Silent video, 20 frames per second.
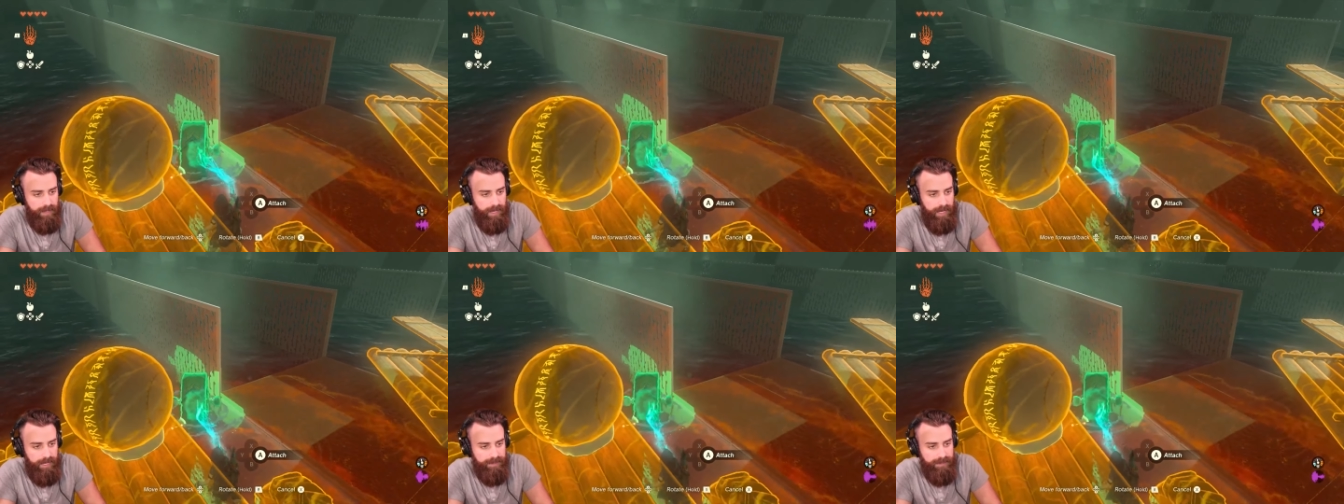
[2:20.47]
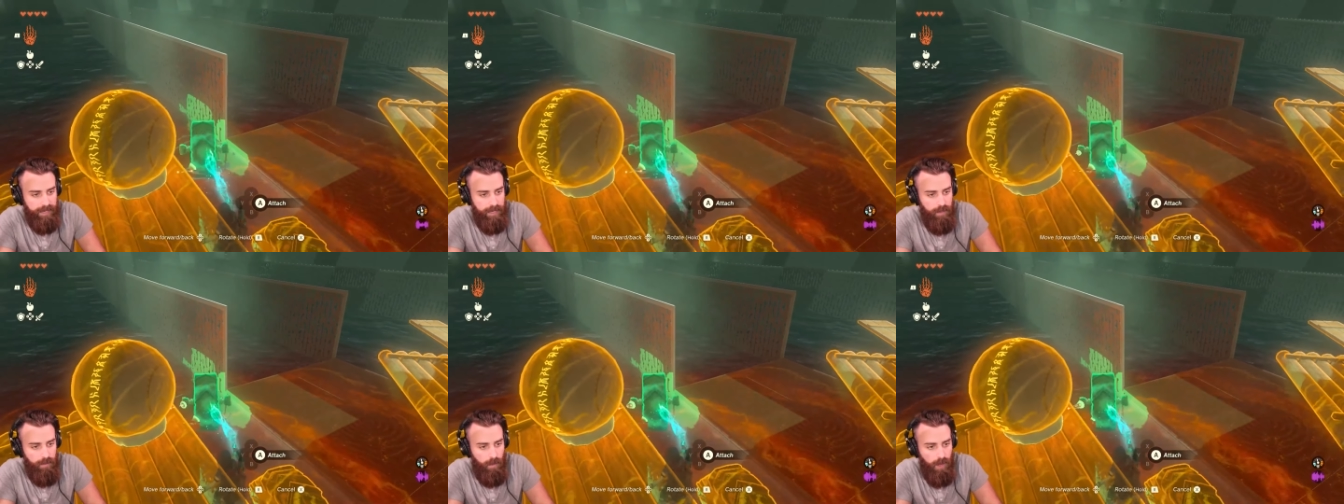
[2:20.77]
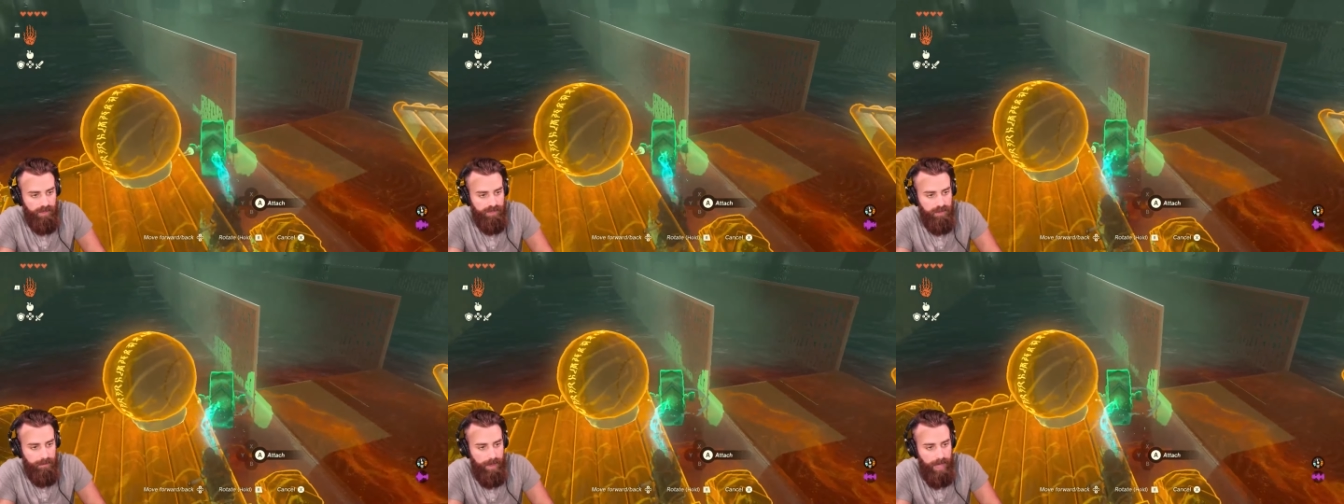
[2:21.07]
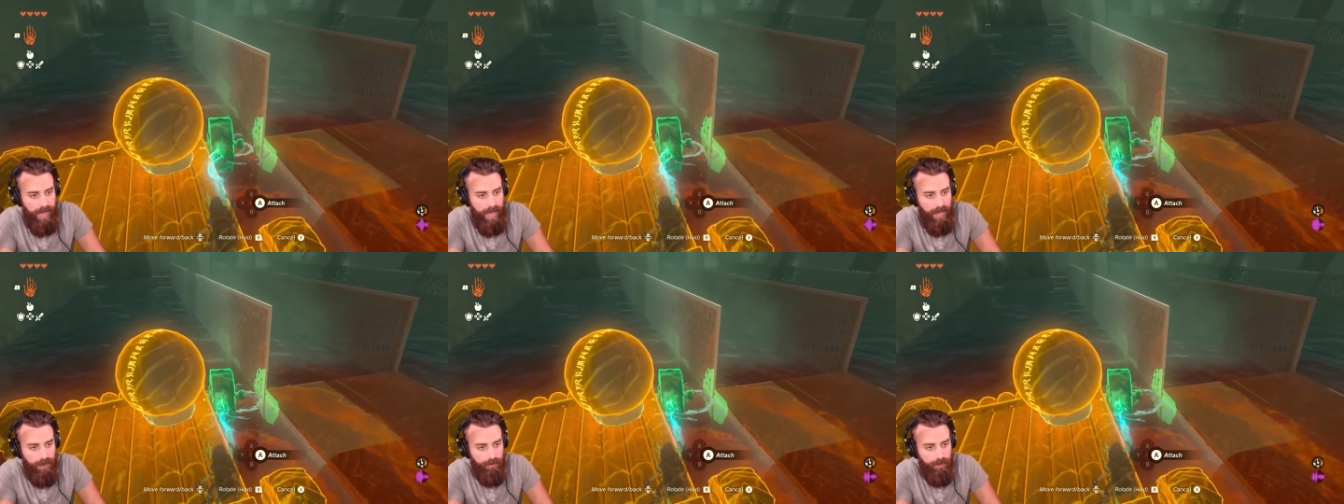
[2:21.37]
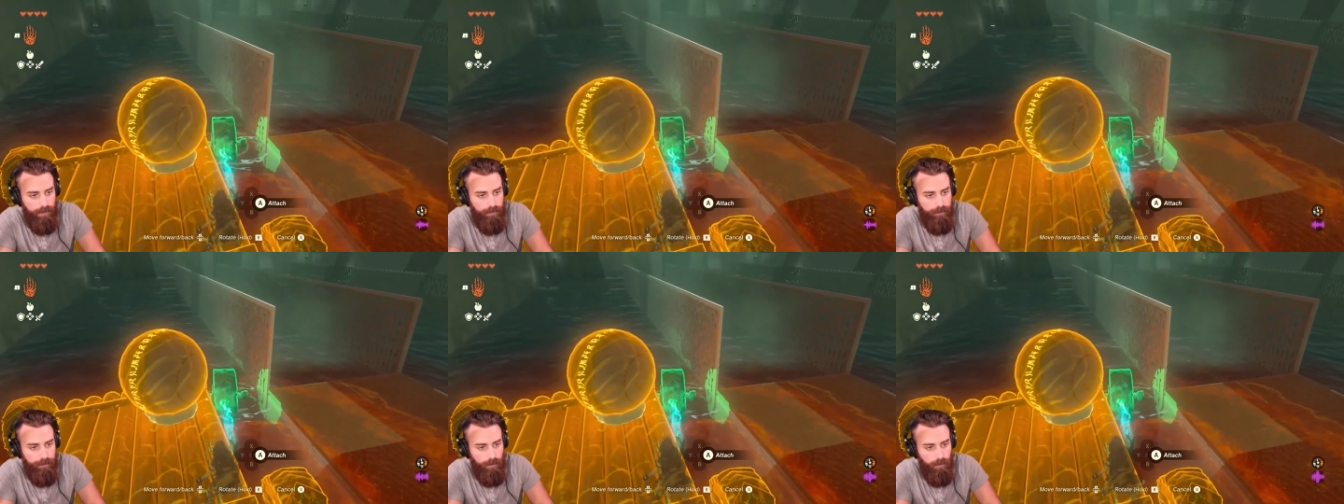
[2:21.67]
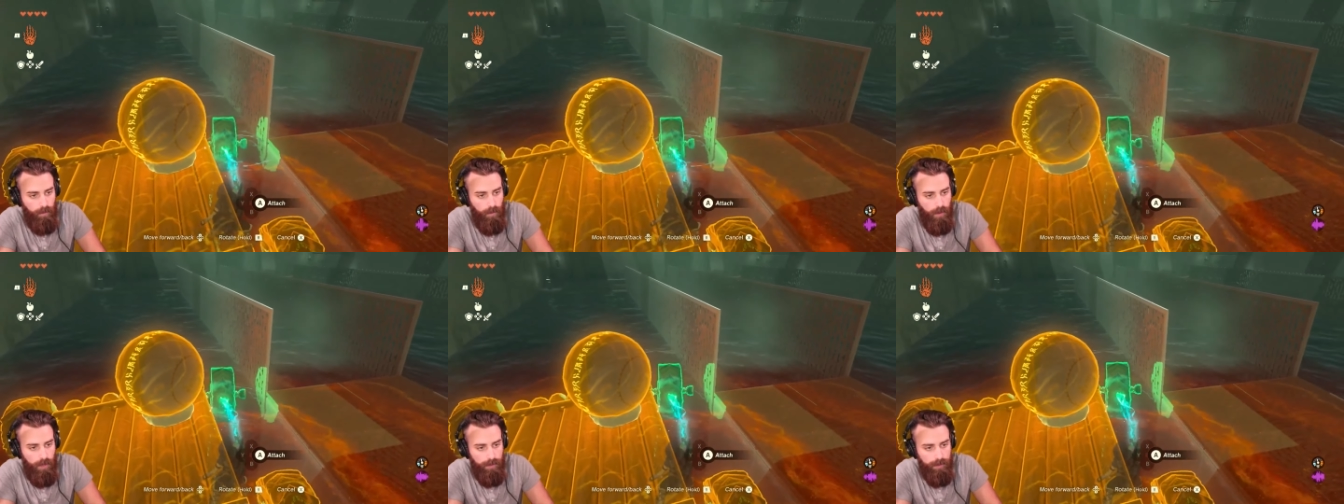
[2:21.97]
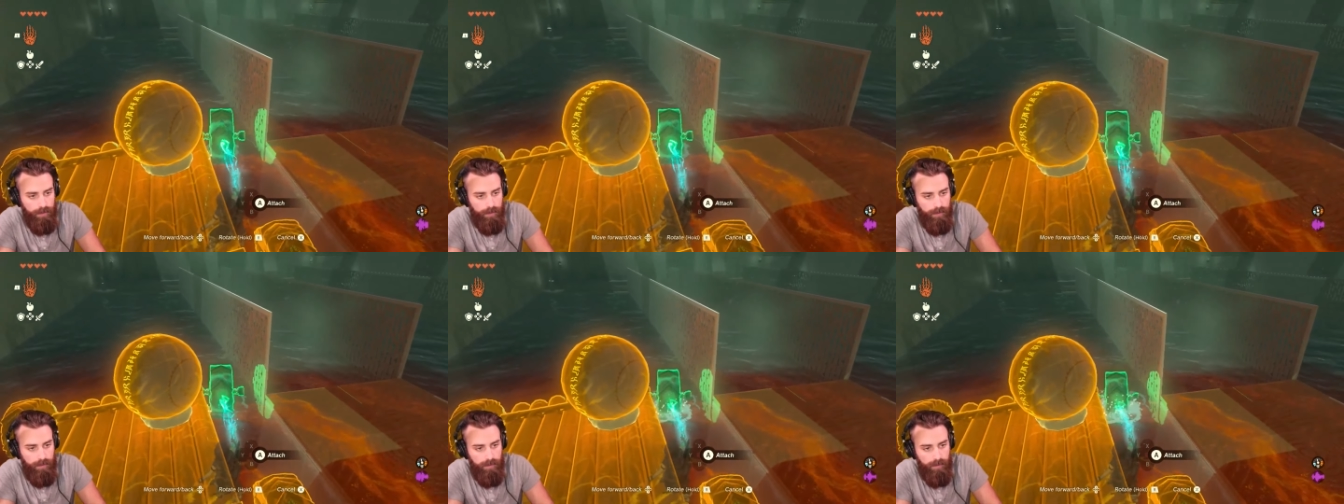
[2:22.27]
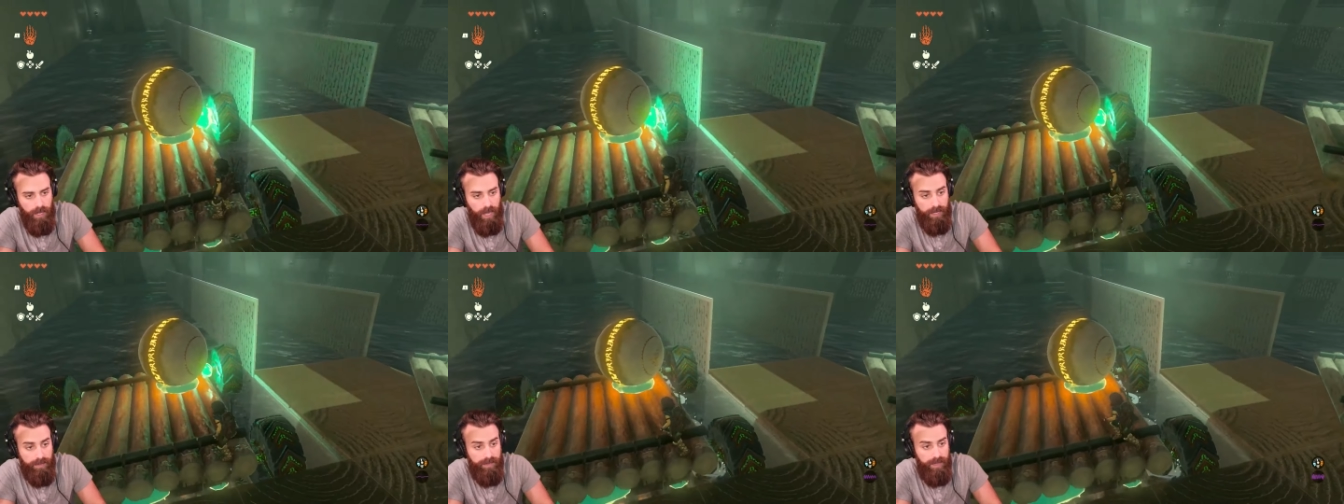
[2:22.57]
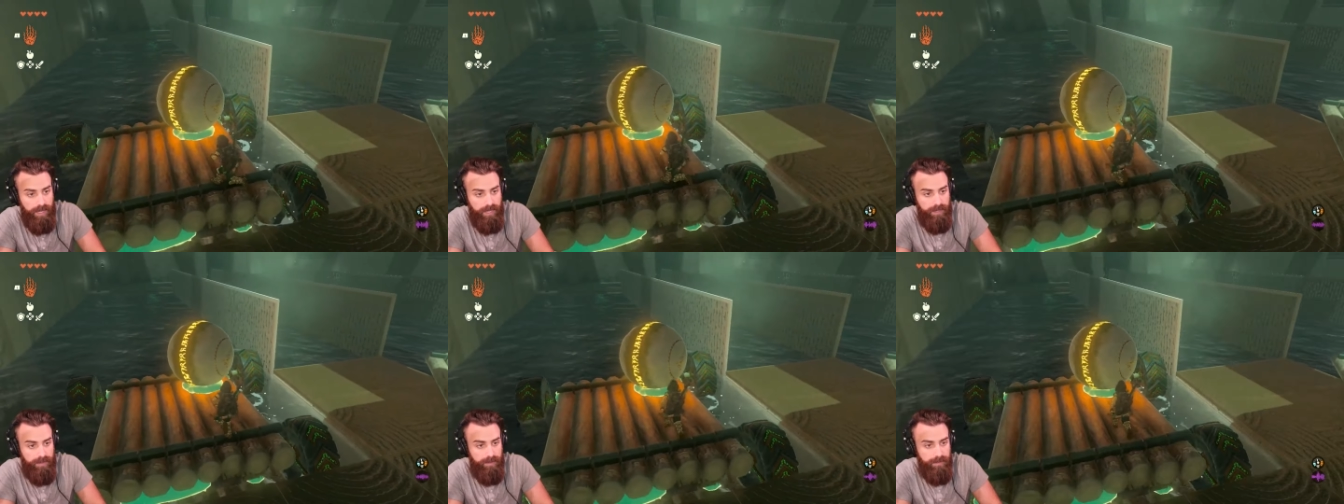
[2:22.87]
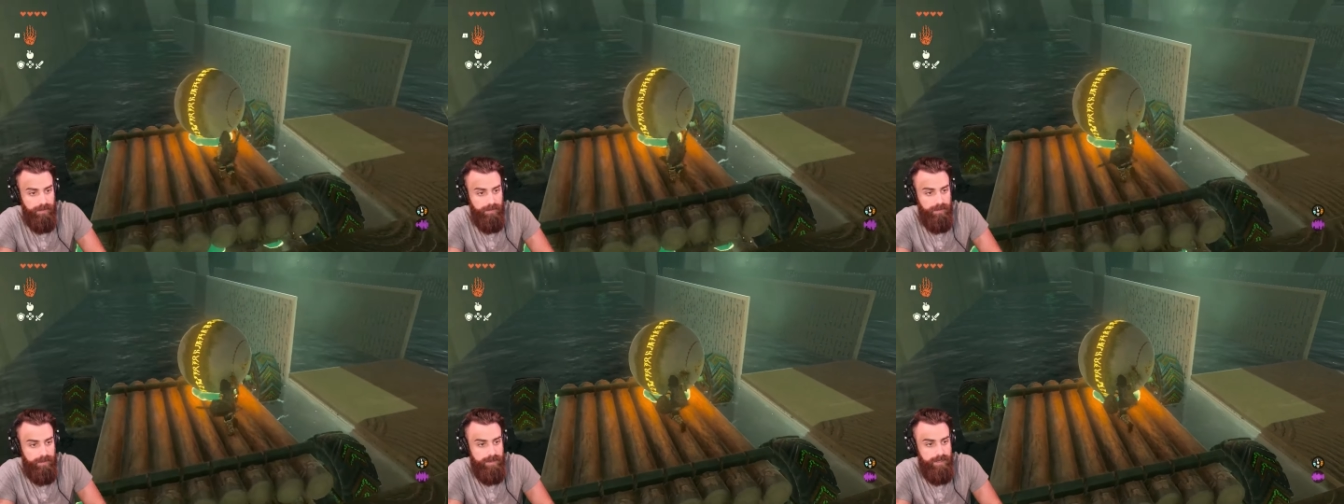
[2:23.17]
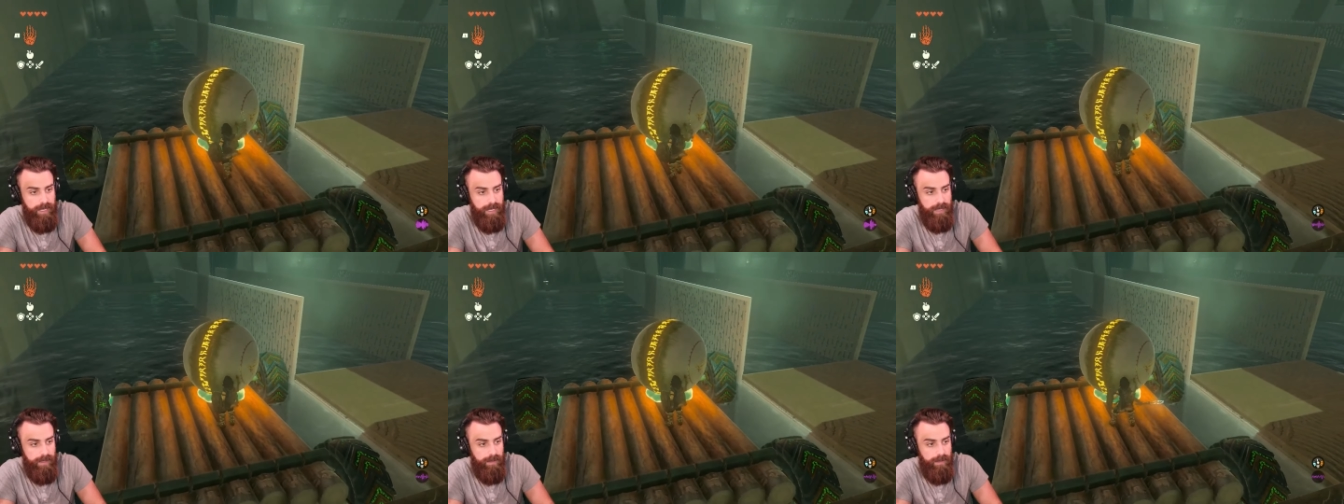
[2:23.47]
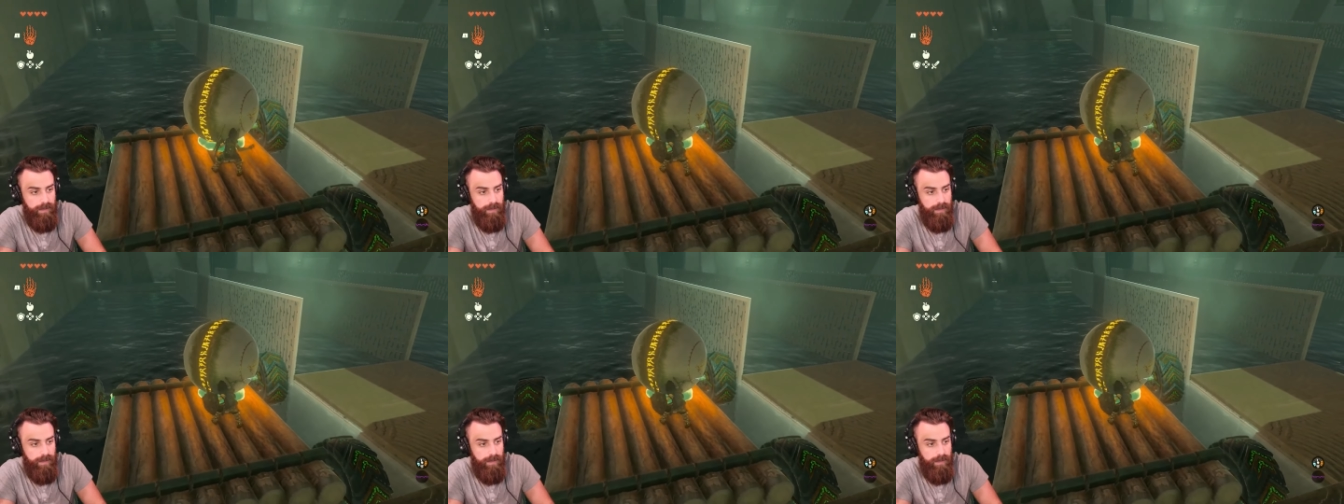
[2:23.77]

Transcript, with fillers: It's that you want them out of the water, I think. Let's see.